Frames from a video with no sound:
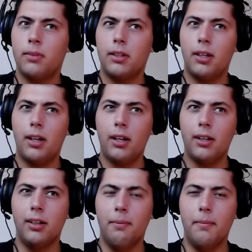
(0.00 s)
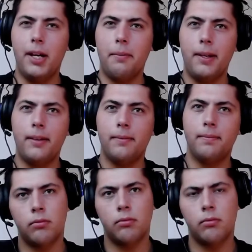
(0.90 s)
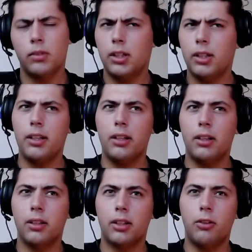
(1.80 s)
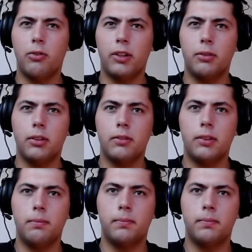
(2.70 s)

Yeah, maybe. Really? Can you find a lot of them?